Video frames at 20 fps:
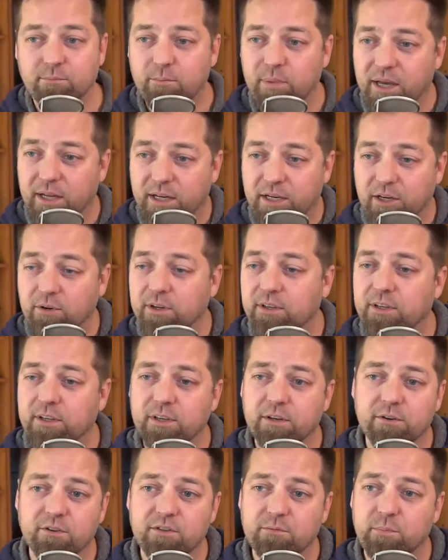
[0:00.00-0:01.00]
pedigree that
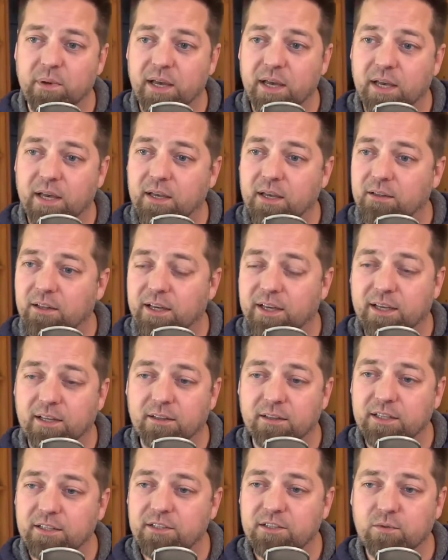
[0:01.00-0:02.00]
goes back like at
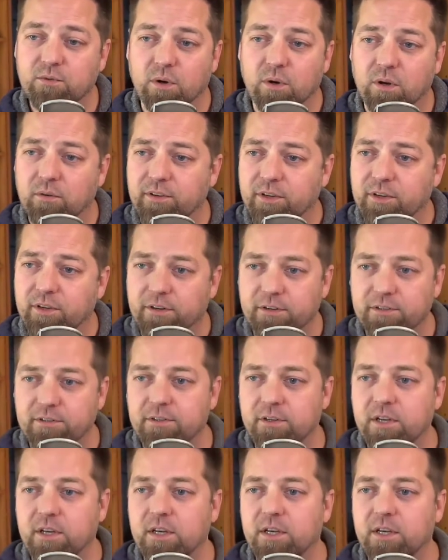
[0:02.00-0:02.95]
least 12 years